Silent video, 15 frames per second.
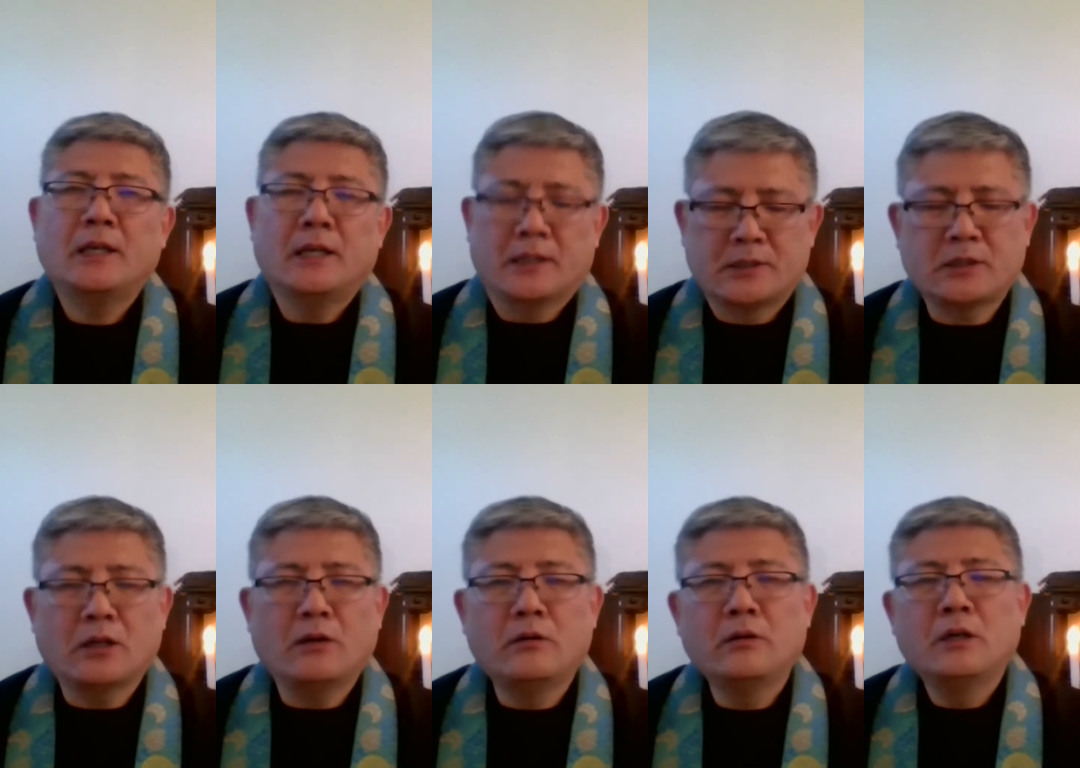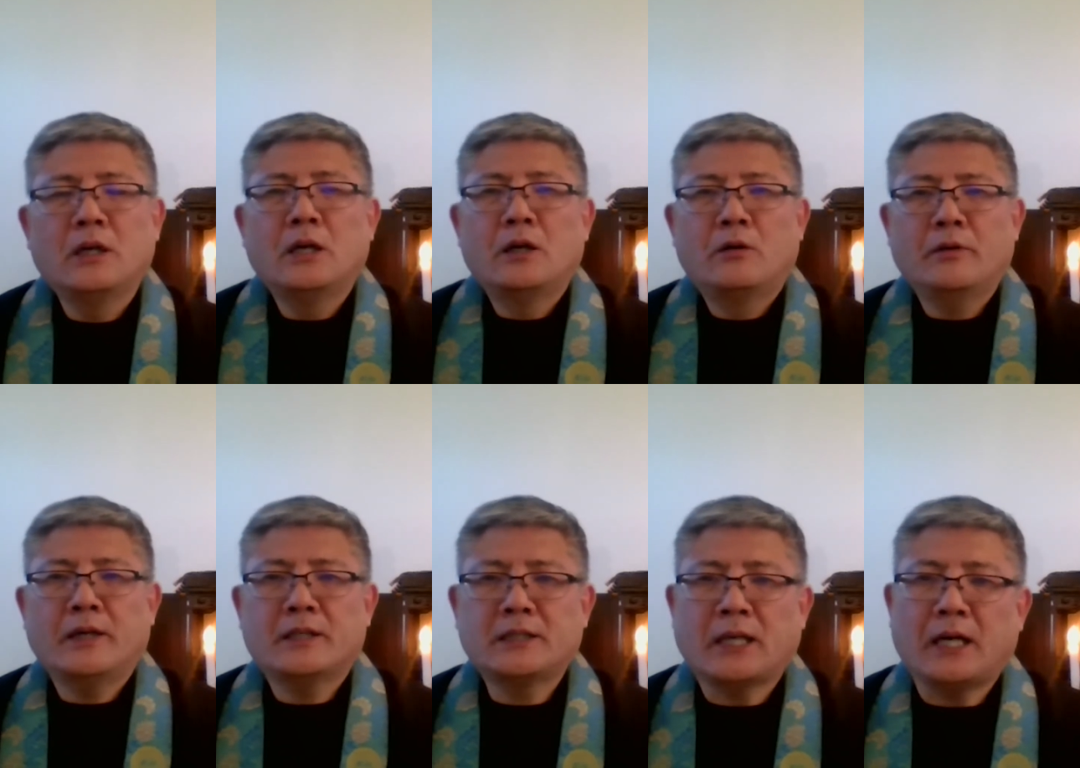And so
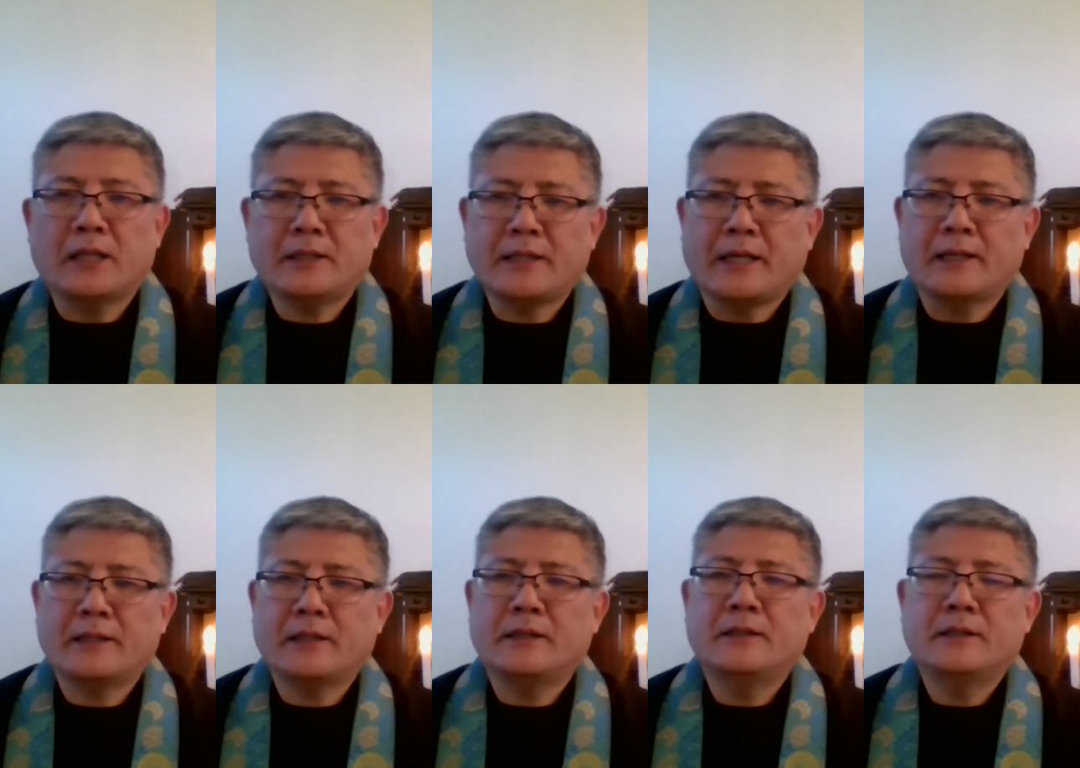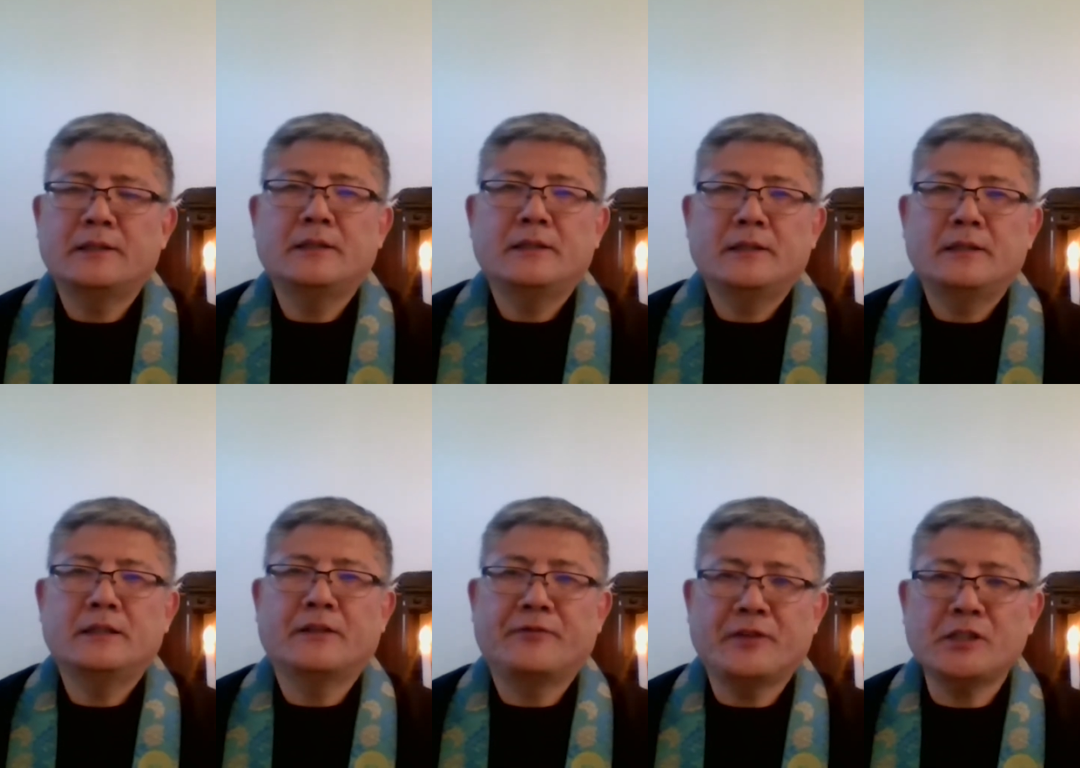we are taught that
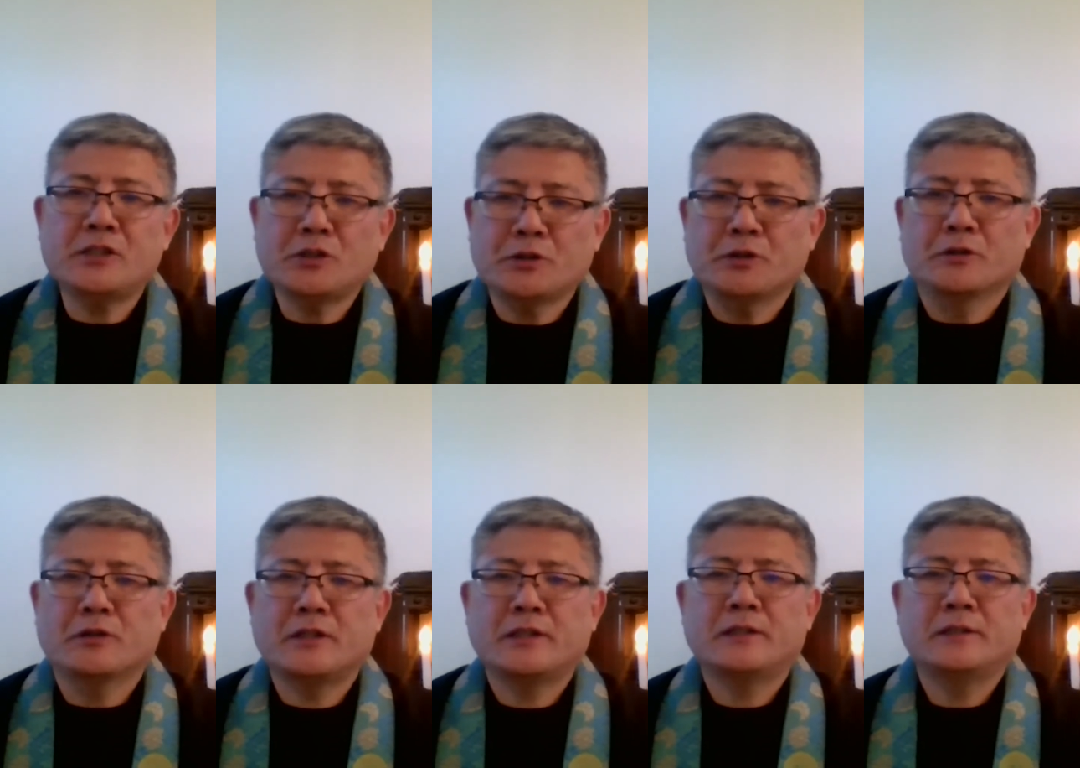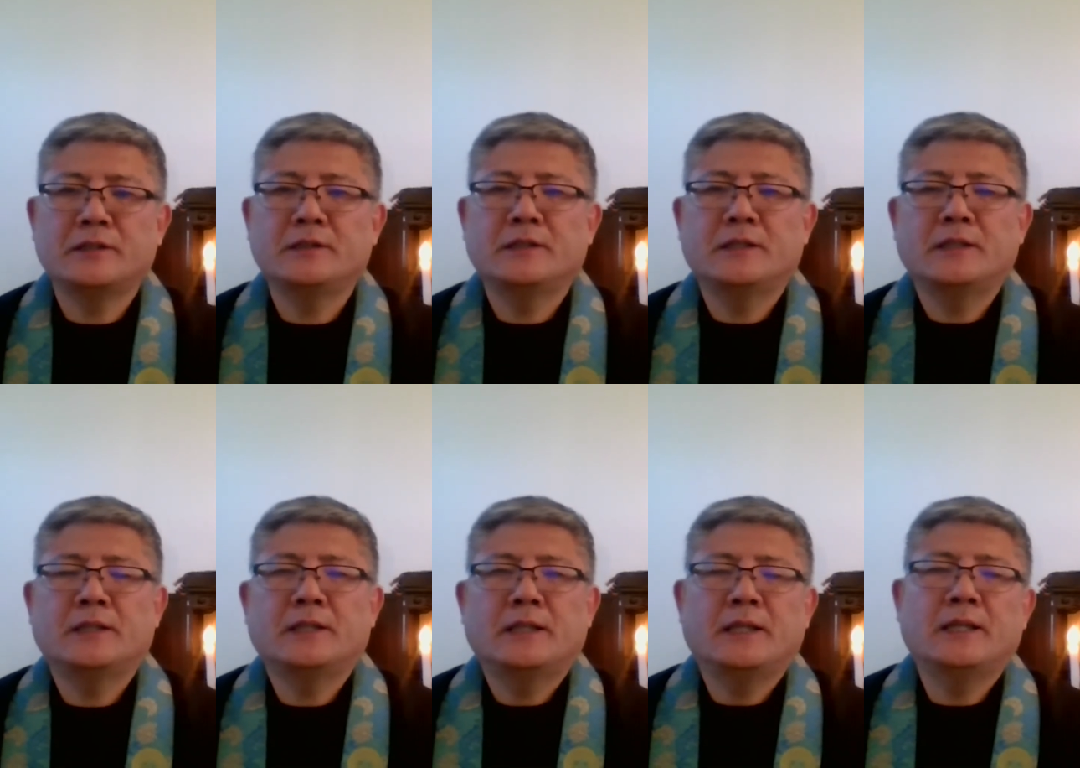the first truth
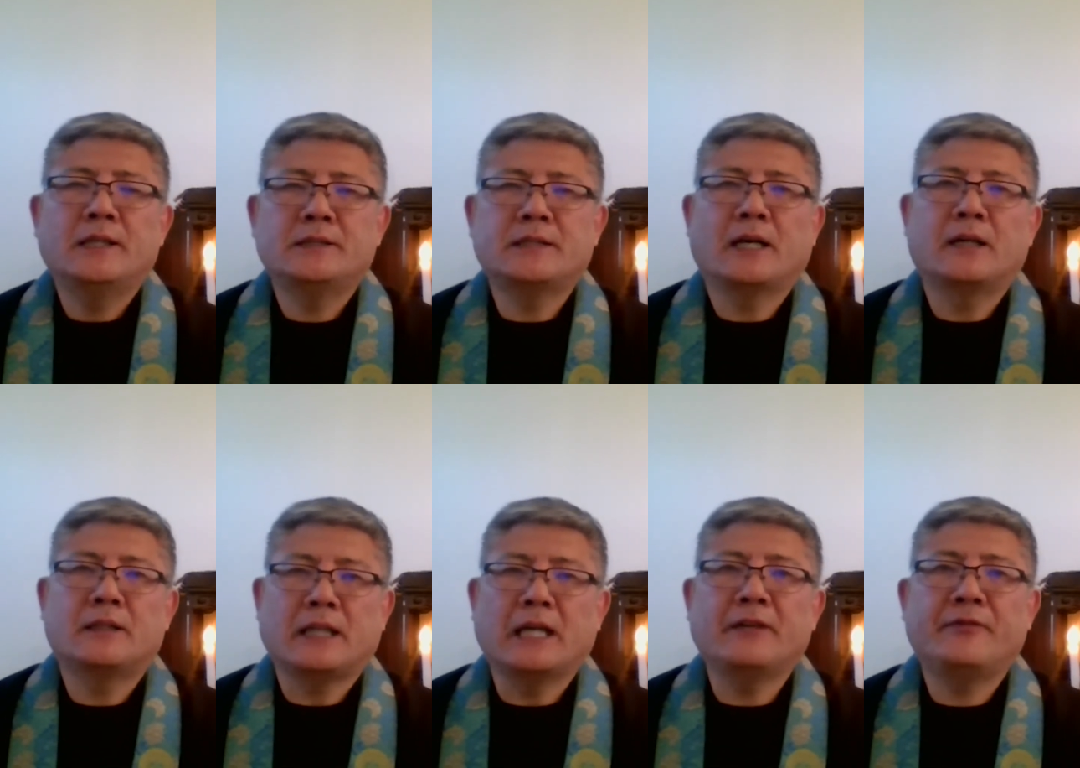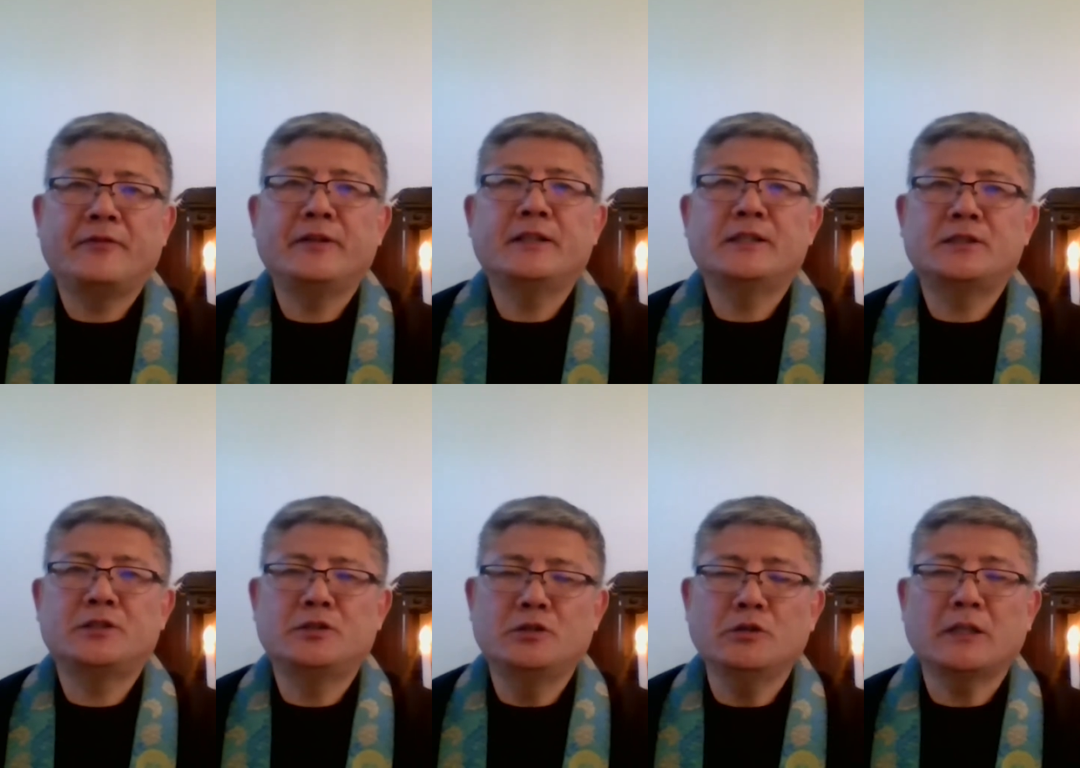is that life
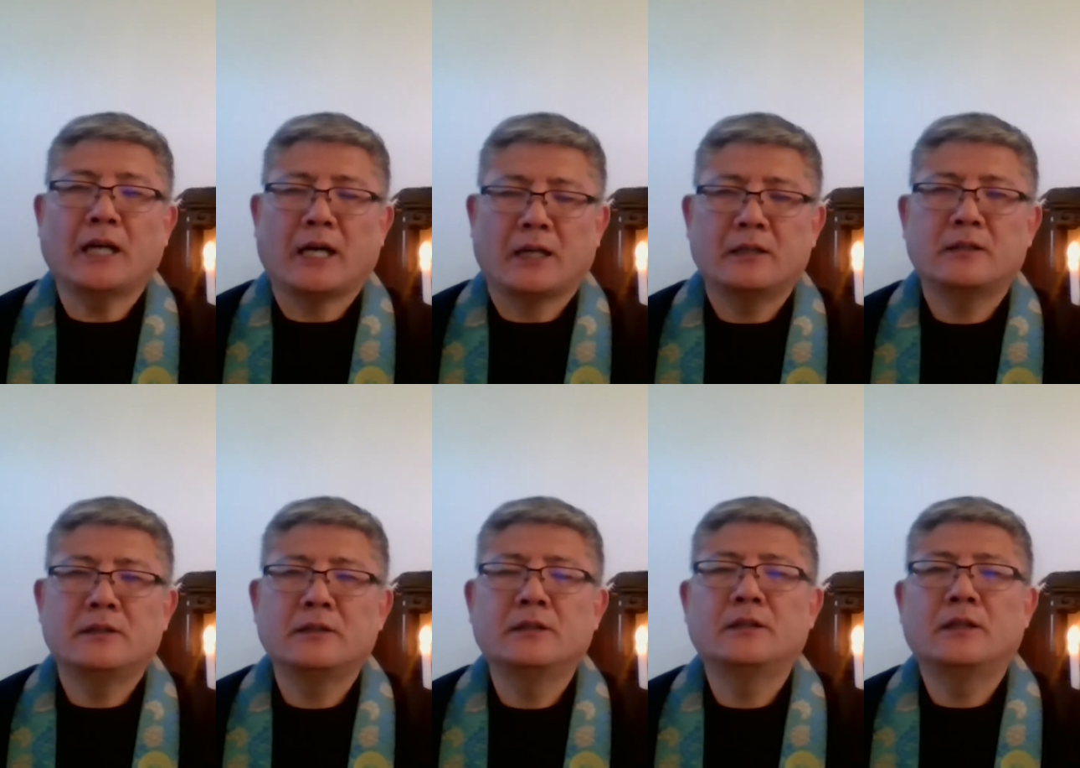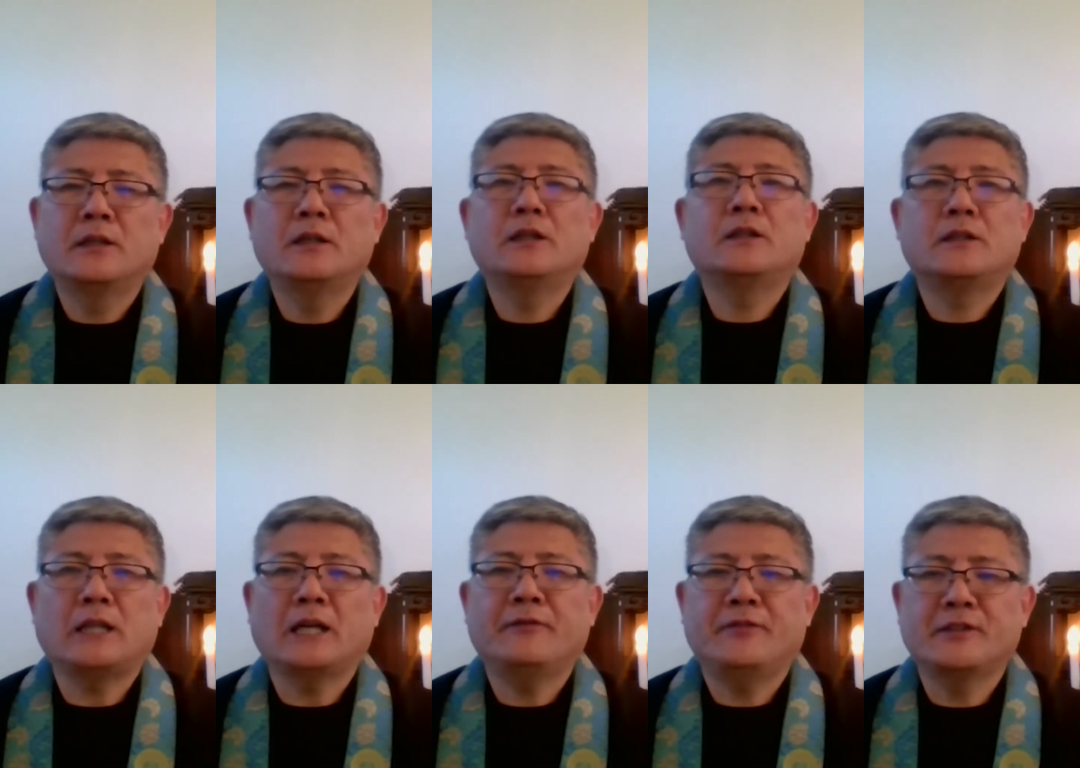is dukkha,
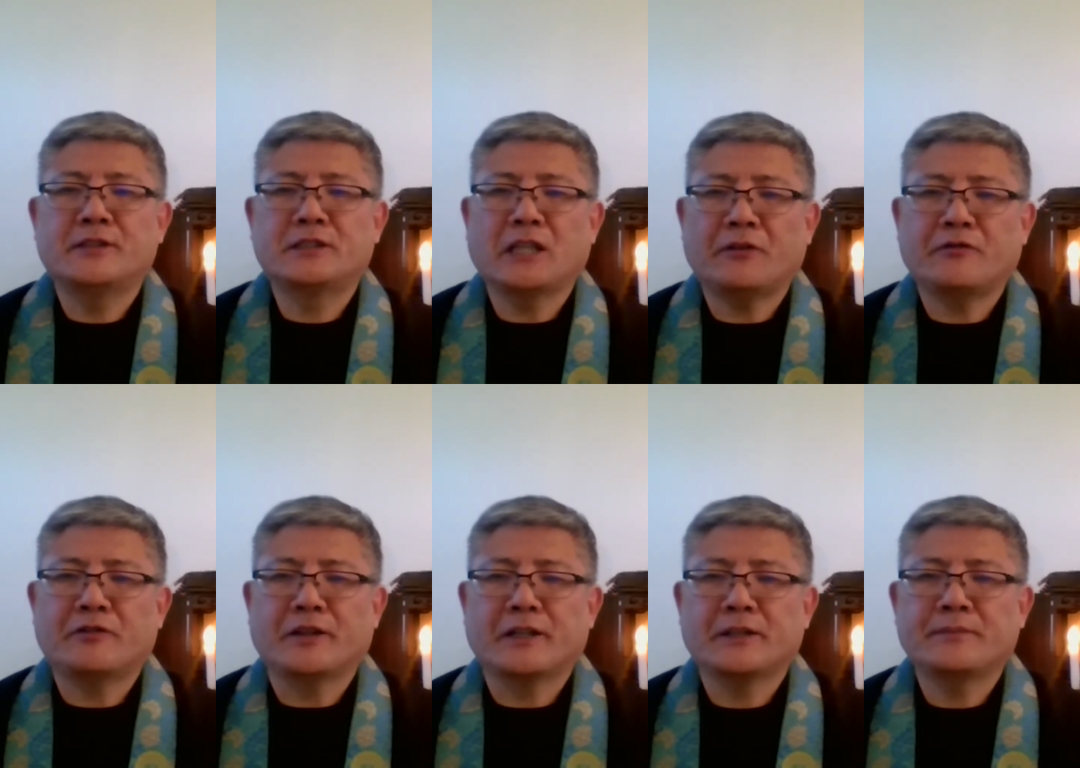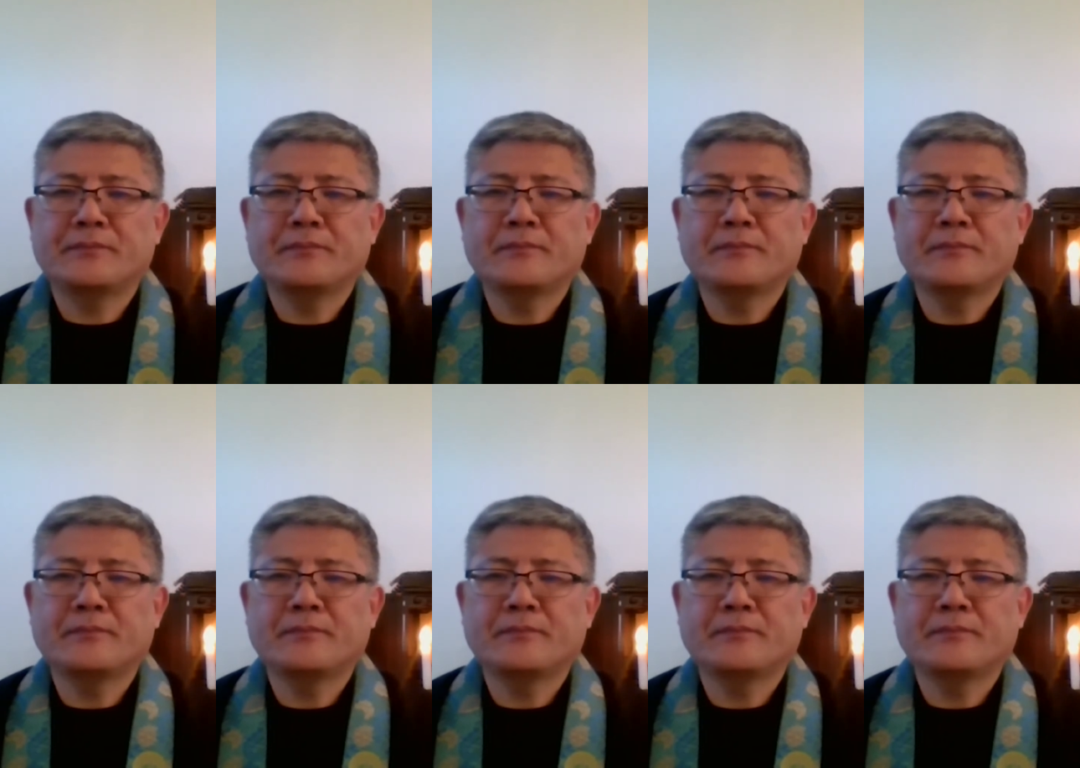life is suffering.